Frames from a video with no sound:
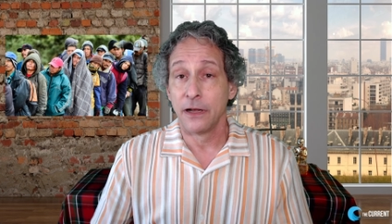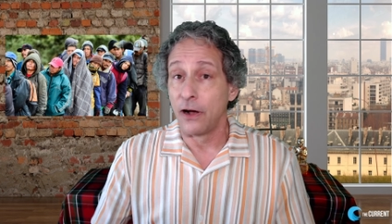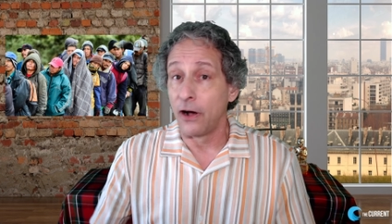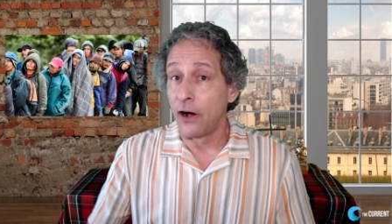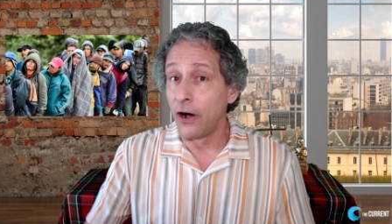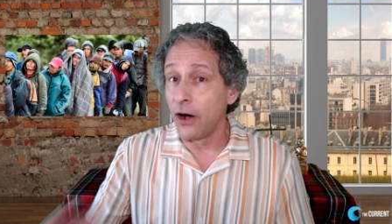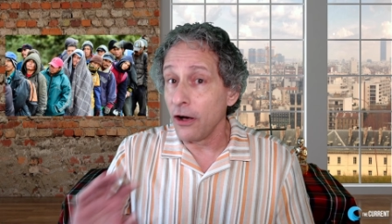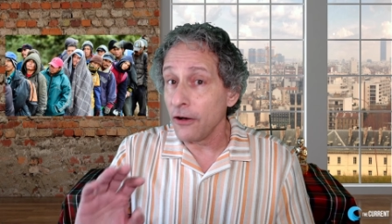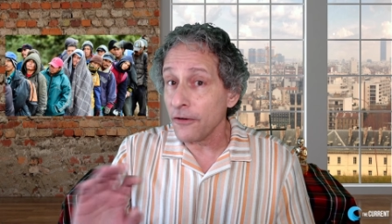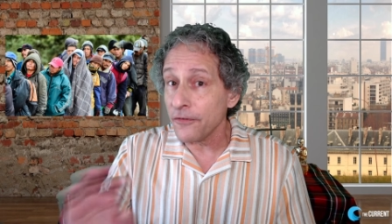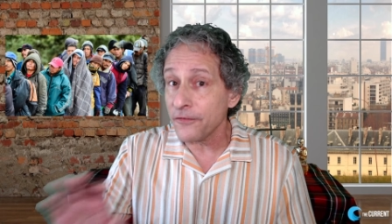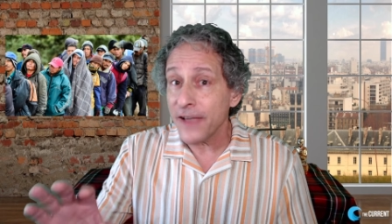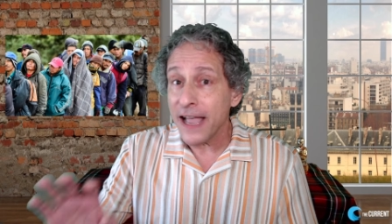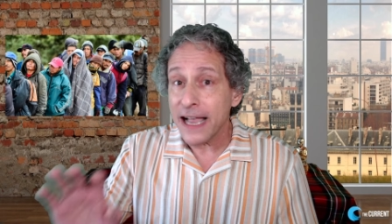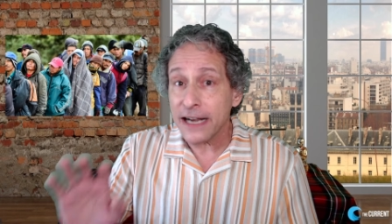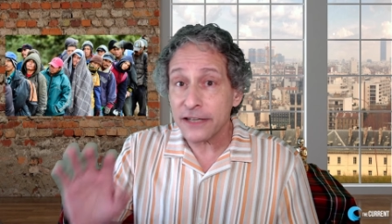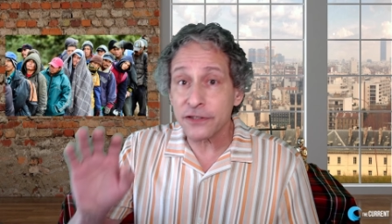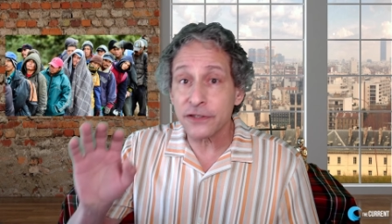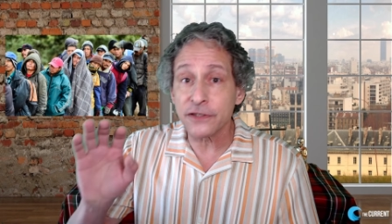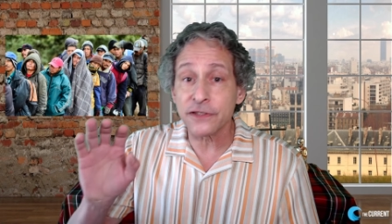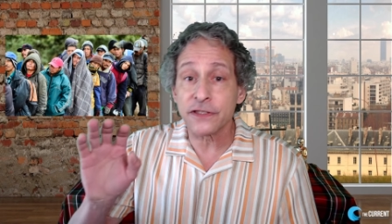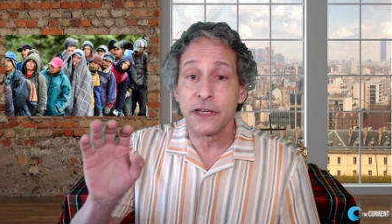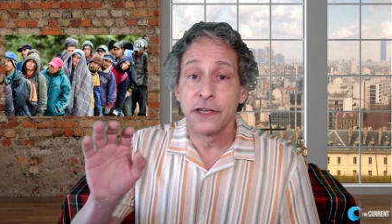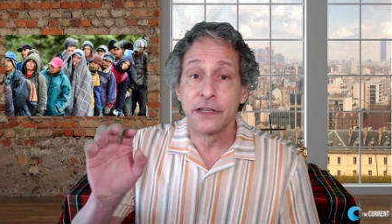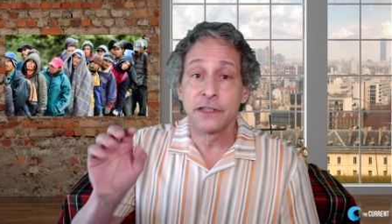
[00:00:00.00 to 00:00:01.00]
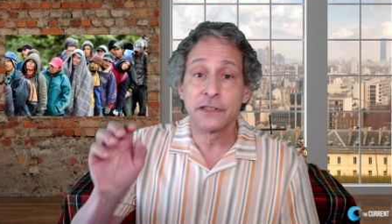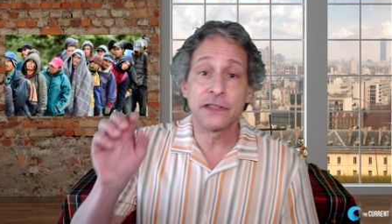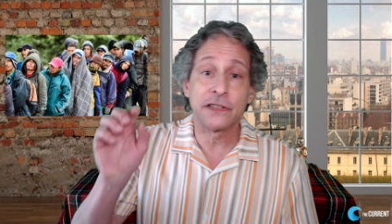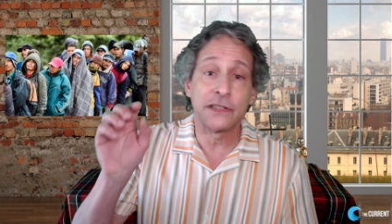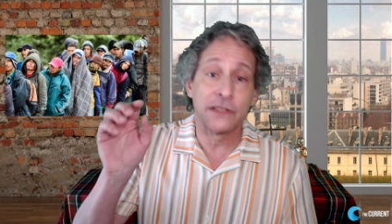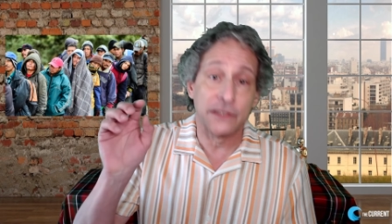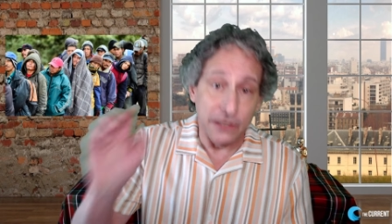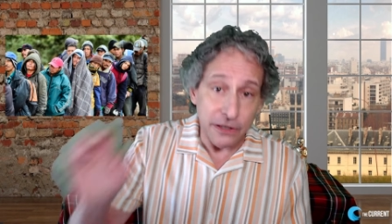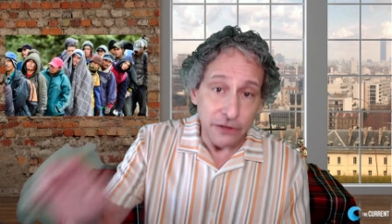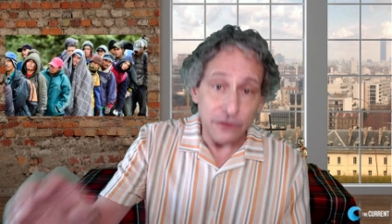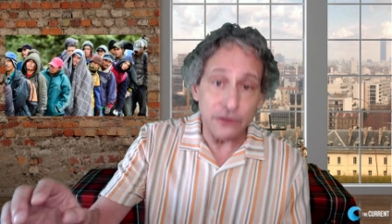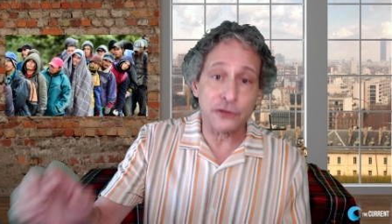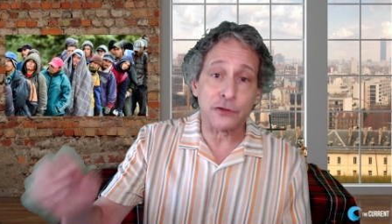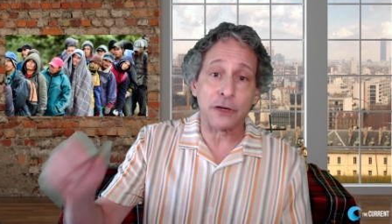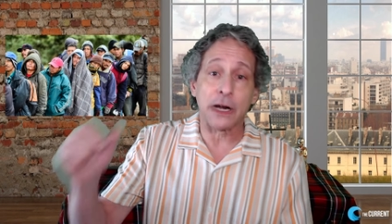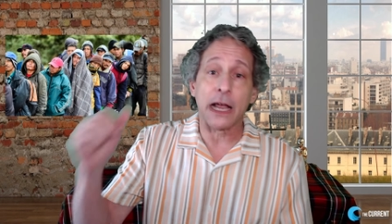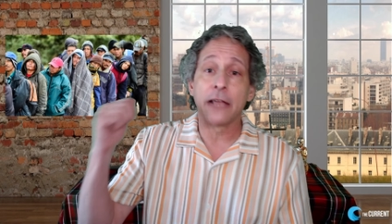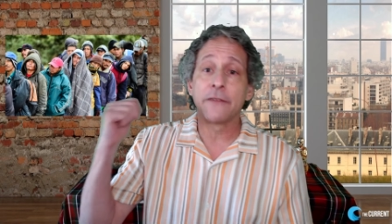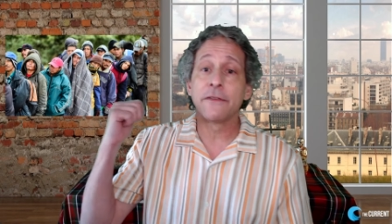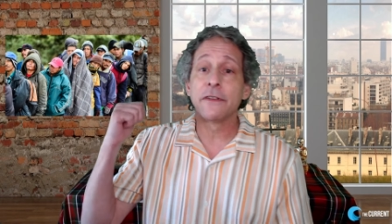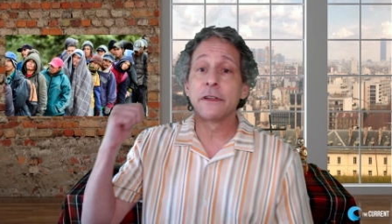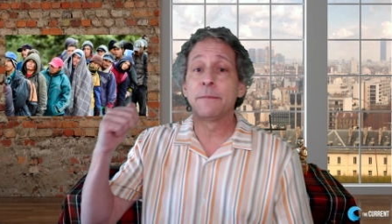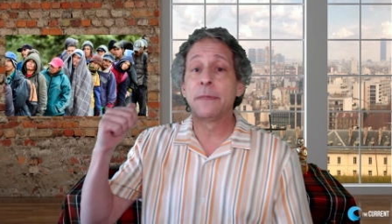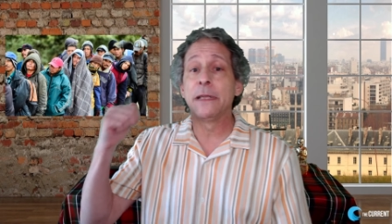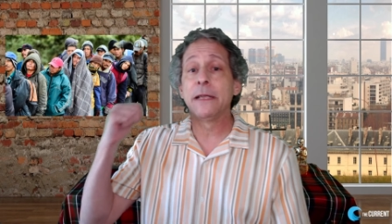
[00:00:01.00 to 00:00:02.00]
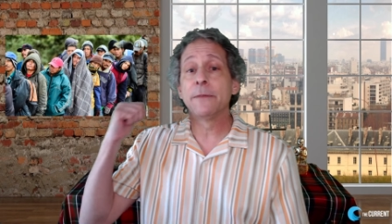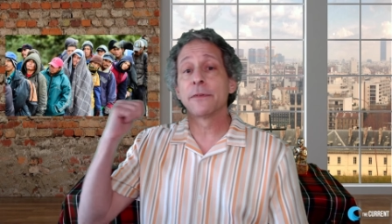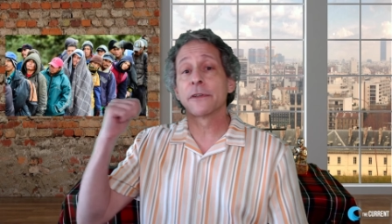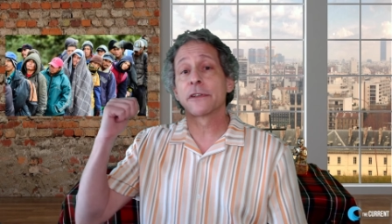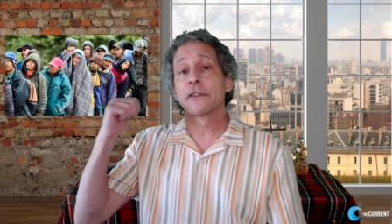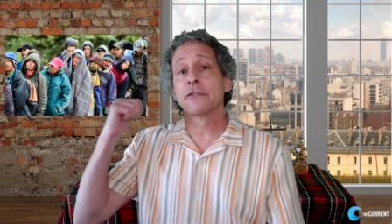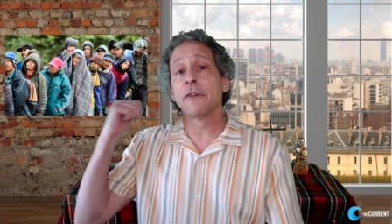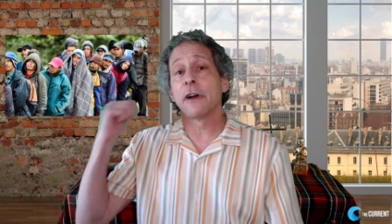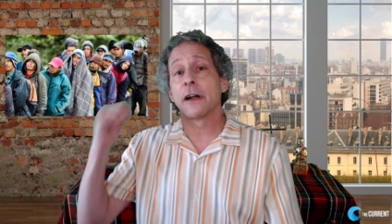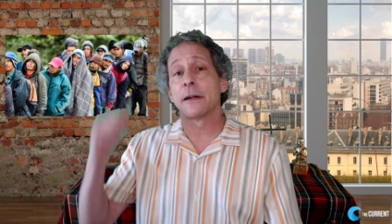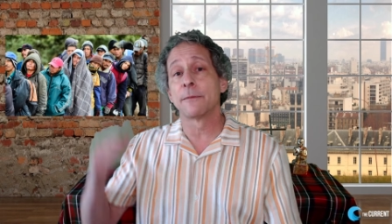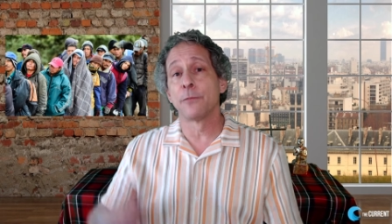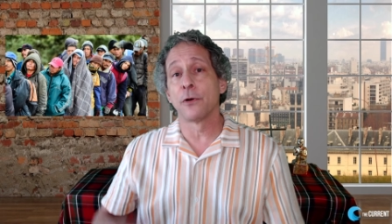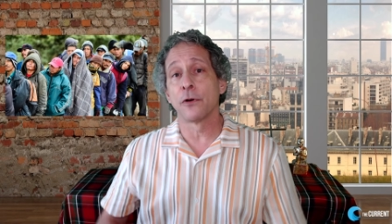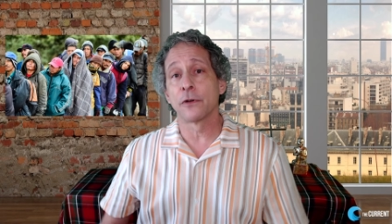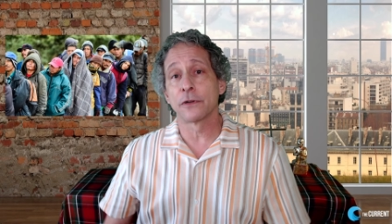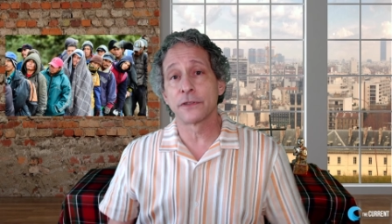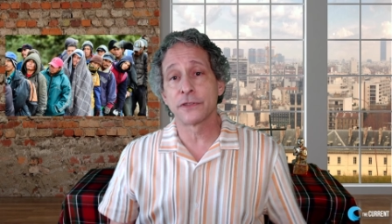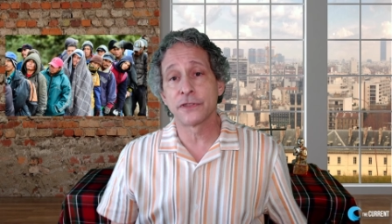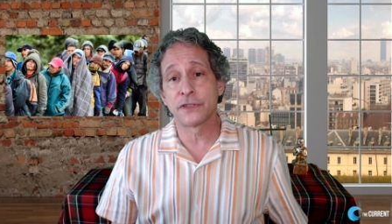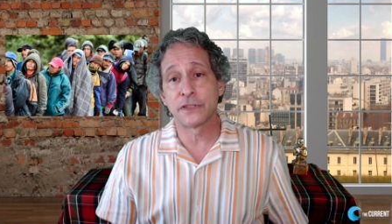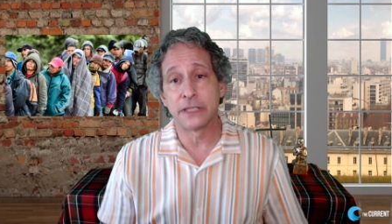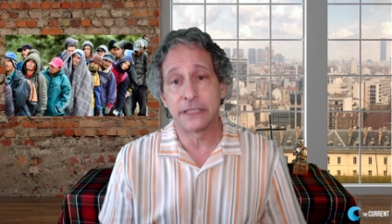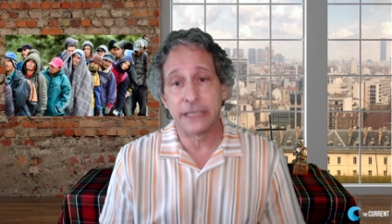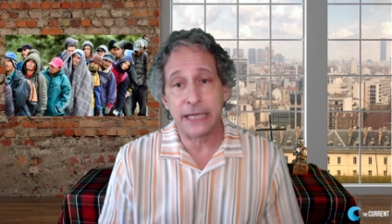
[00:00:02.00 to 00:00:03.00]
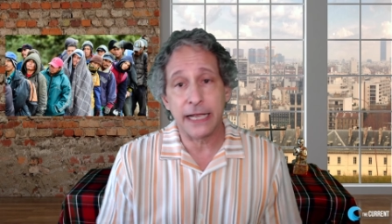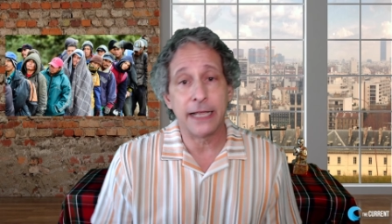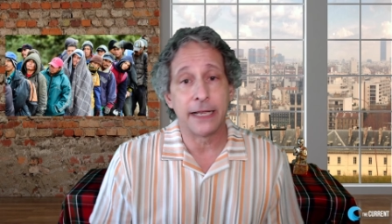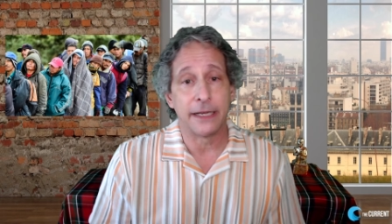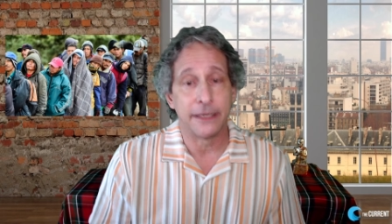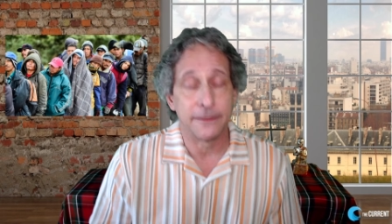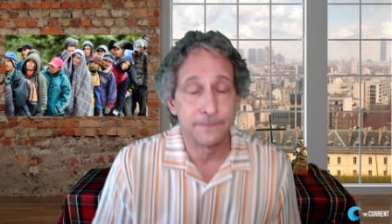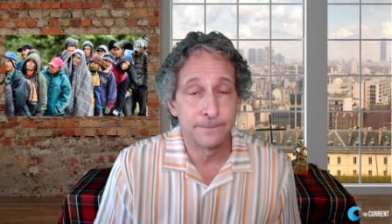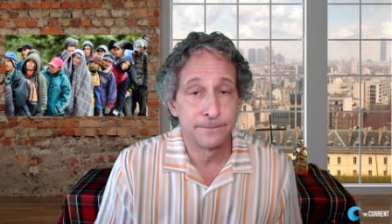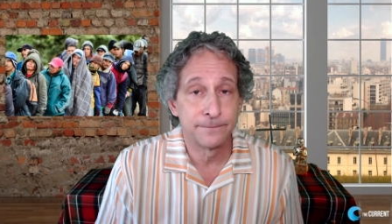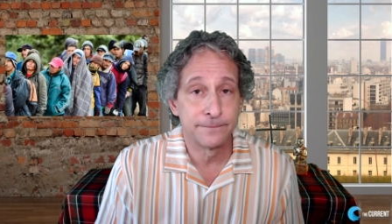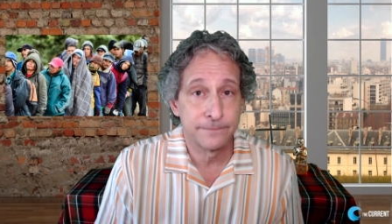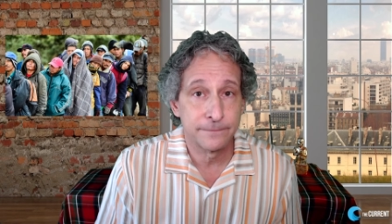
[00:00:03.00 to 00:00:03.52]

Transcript: All factors still driving people to our borders today.